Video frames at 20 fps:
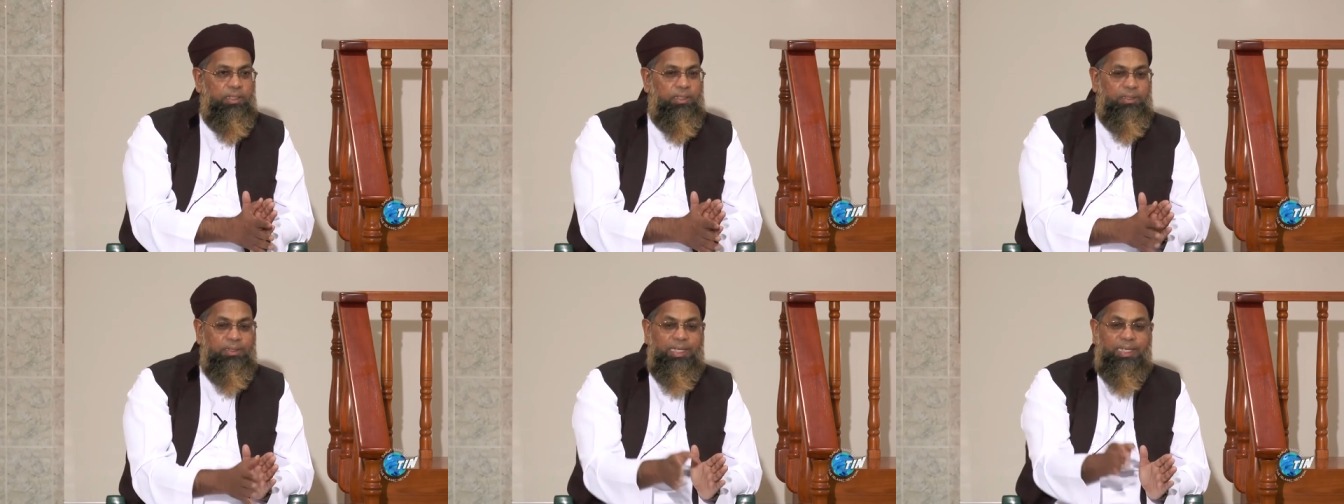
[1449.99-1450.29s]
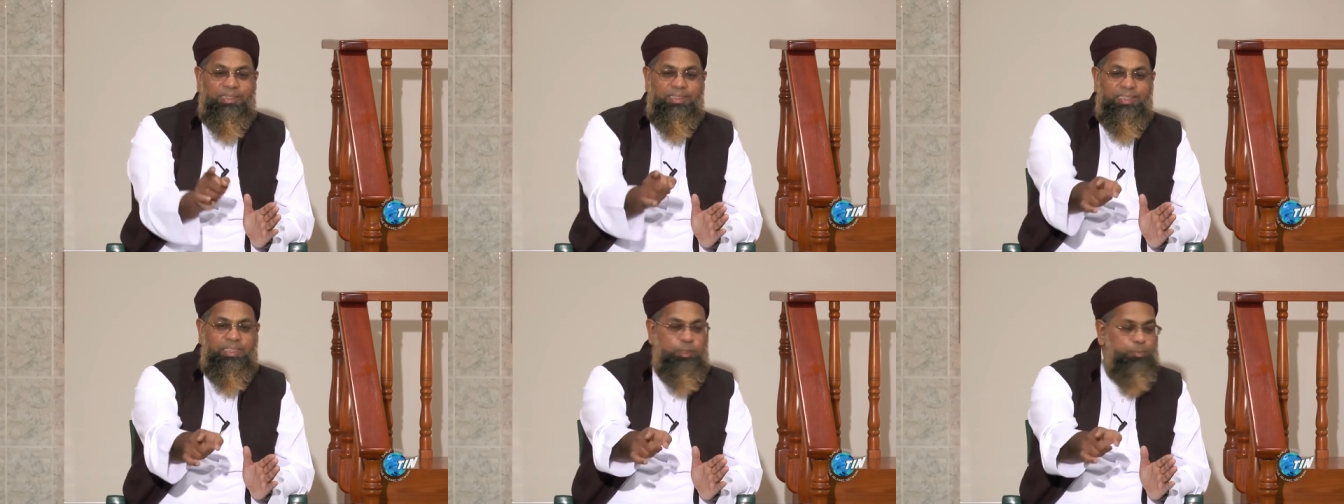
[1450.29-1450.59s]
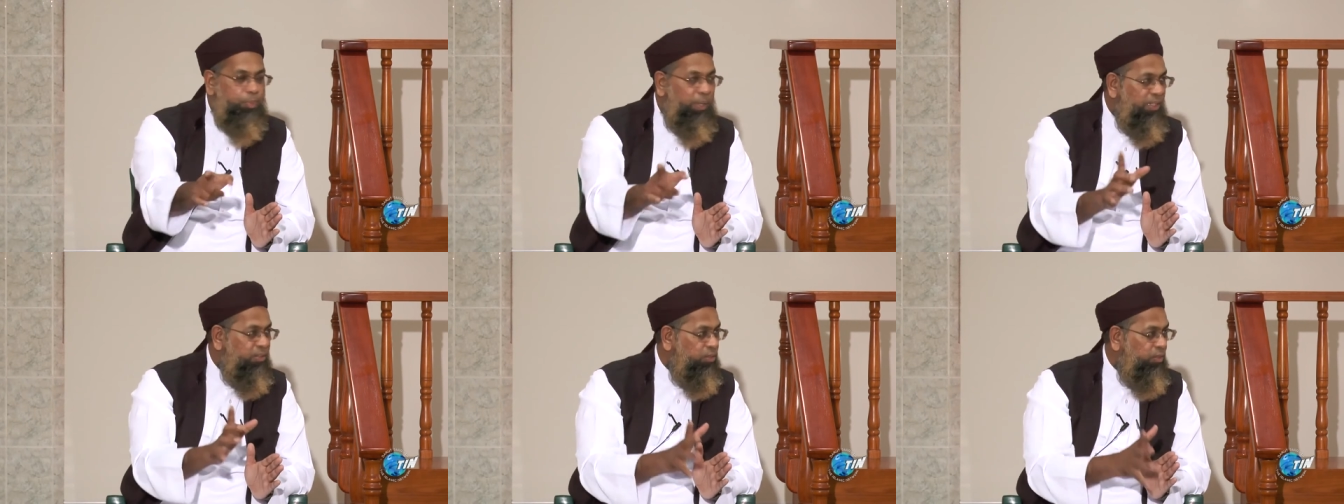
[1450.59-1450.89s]
That is
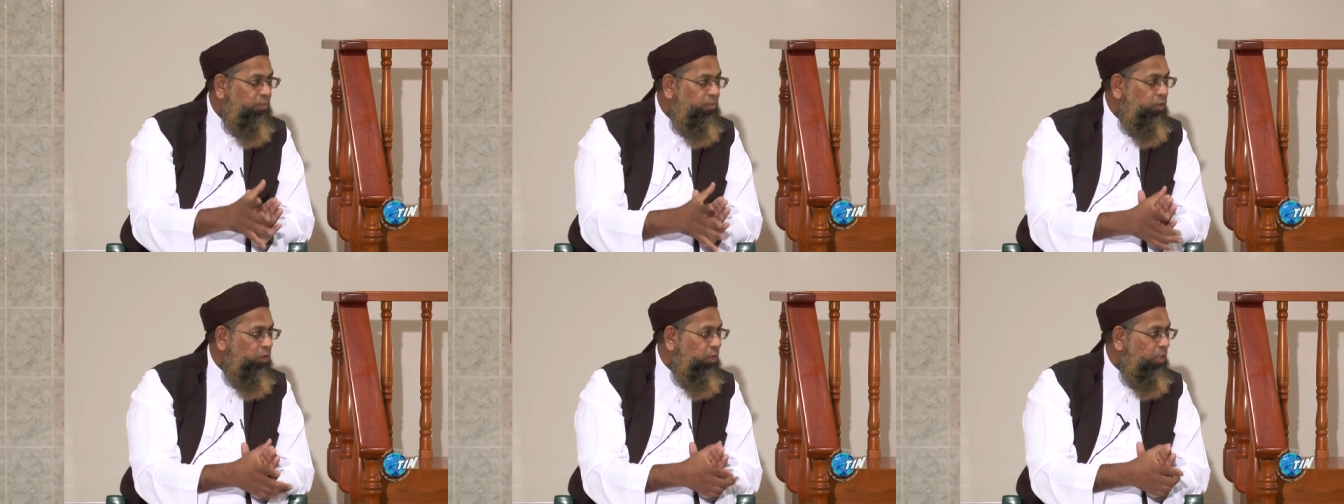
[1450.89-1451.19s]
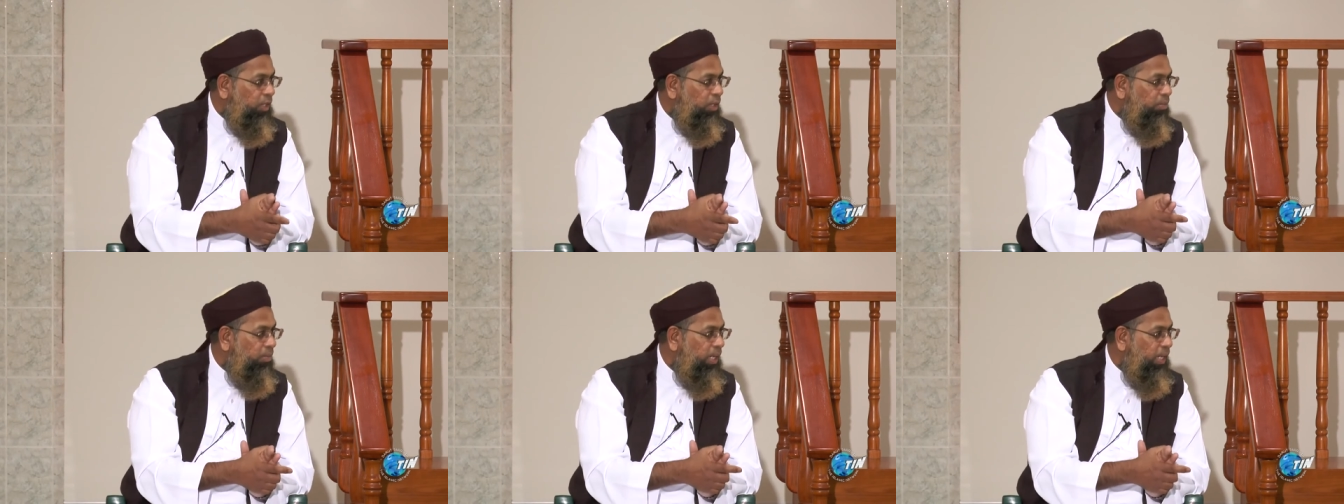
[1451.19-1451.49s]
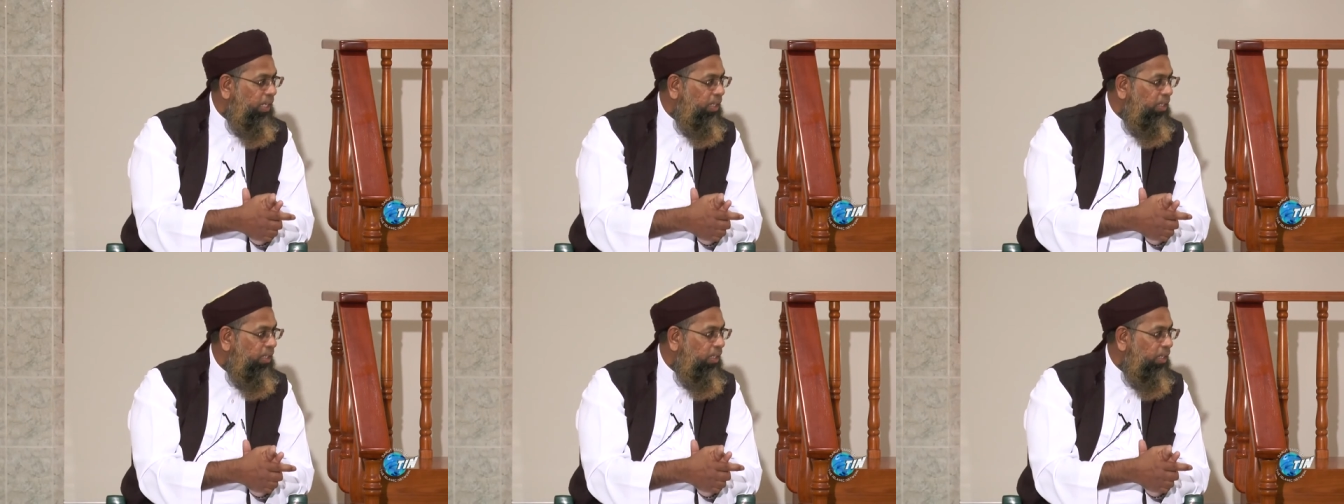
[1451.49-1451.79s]
part of your
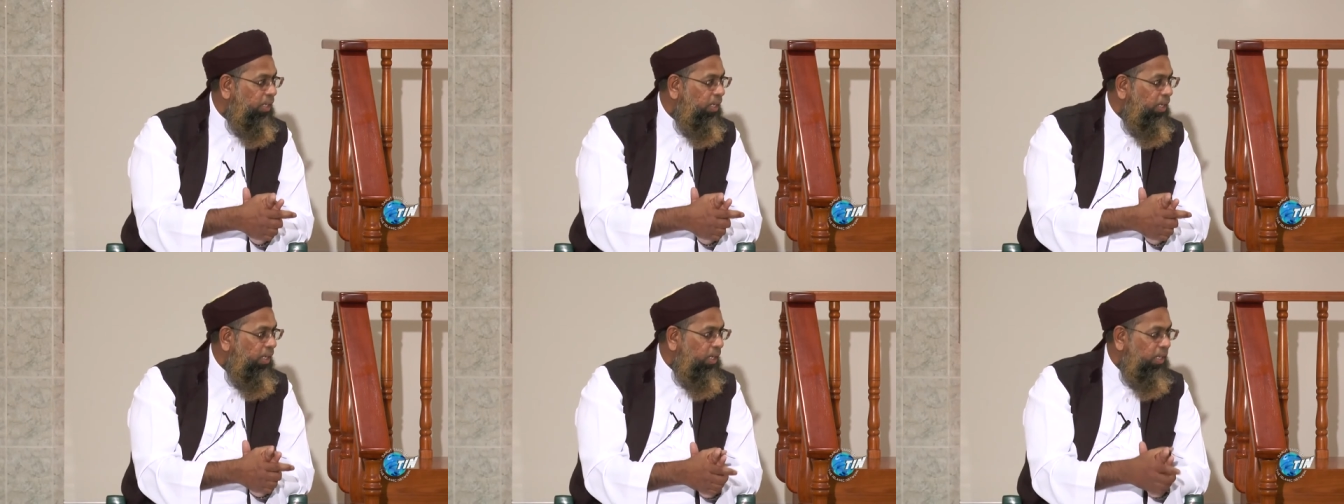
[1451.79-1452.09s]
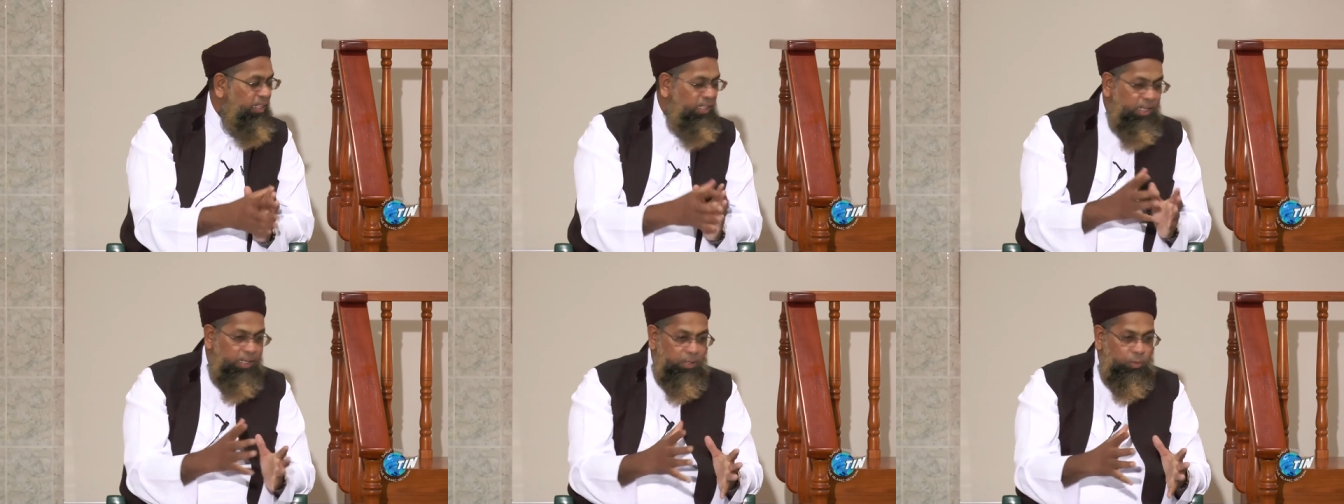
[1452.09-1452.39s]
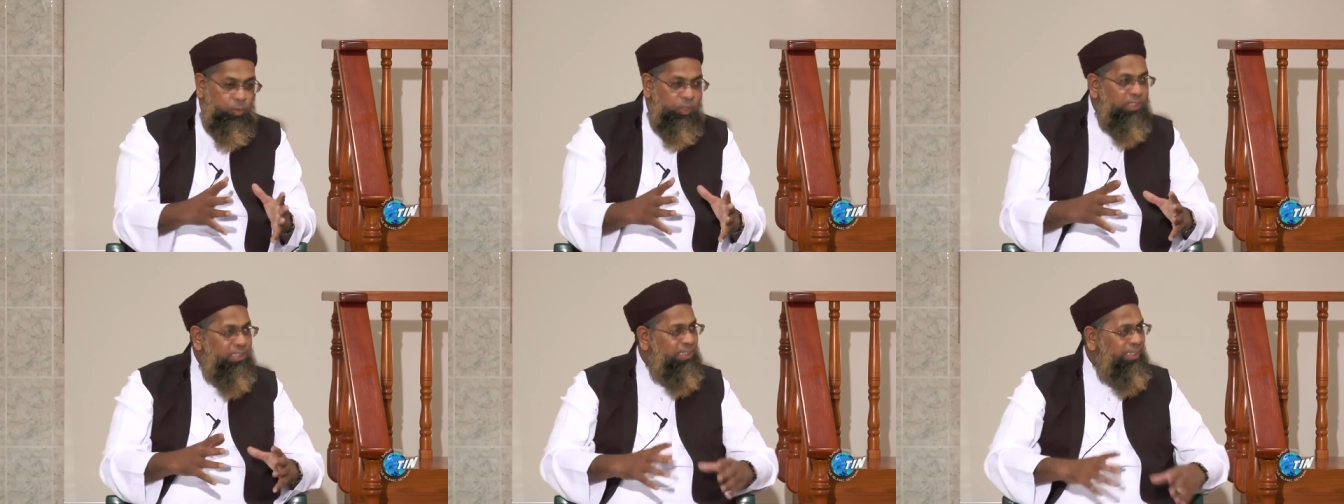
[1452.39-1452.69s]
Iman. In other
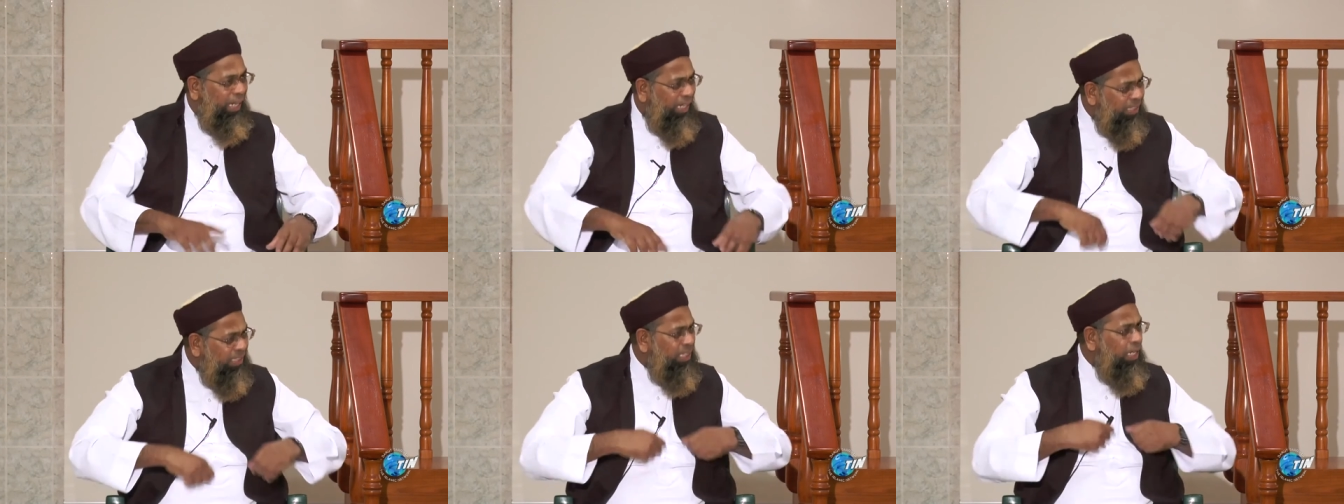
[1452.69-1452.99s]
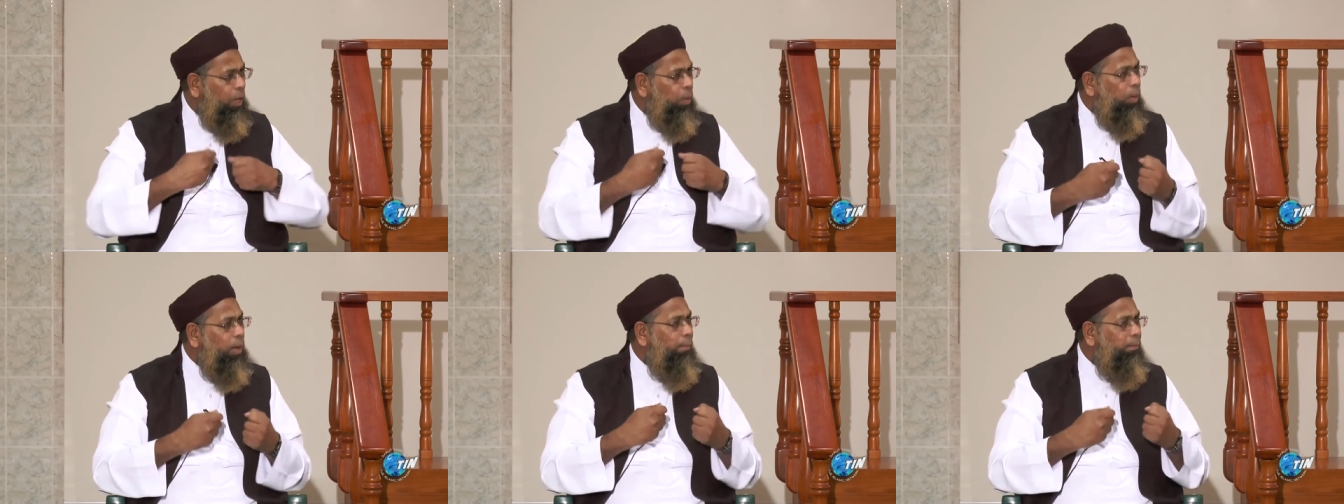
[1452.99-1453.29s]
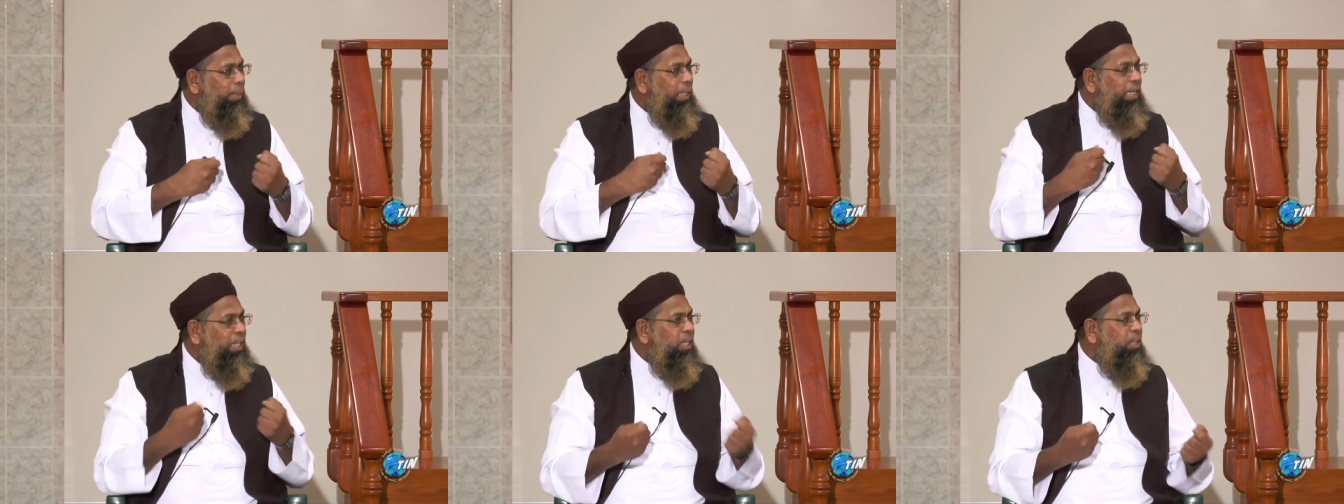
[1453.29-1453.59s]
words, that's how a
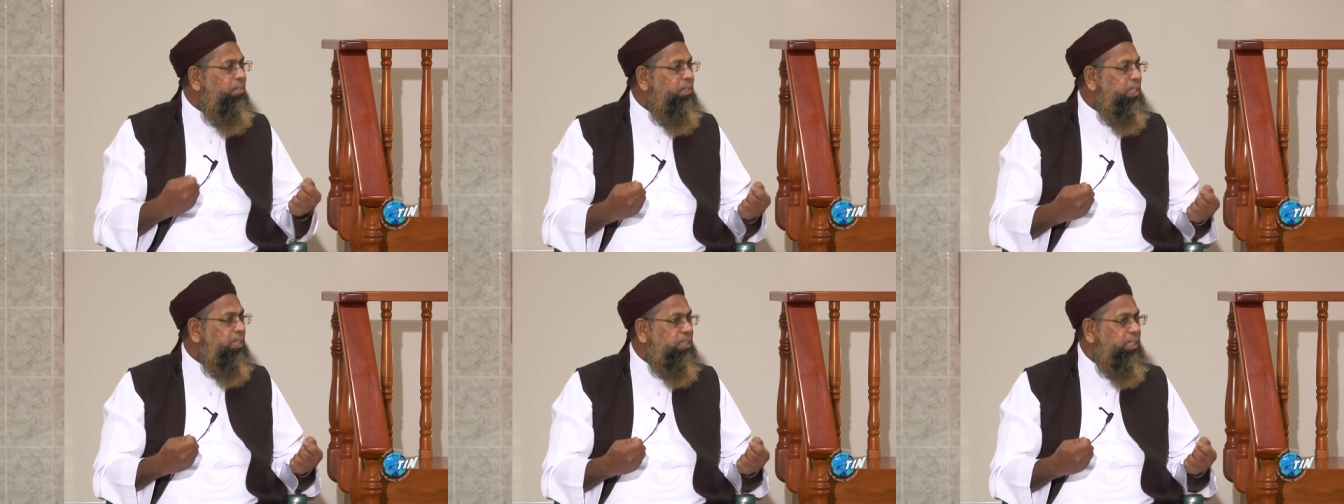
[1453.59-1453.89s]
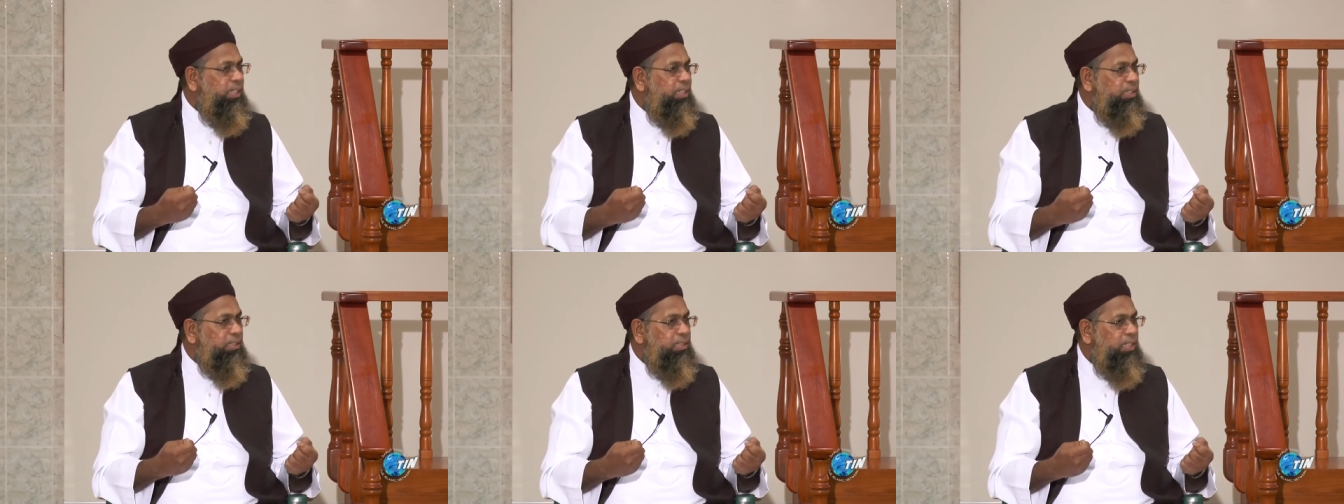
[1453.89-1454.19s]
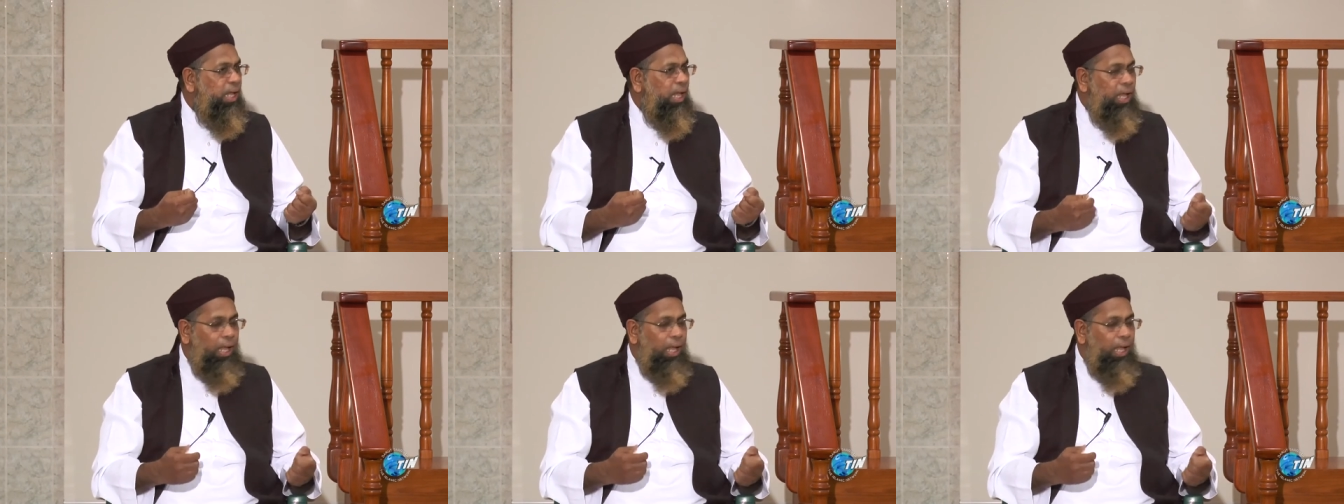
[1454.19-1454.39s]
believer thinks.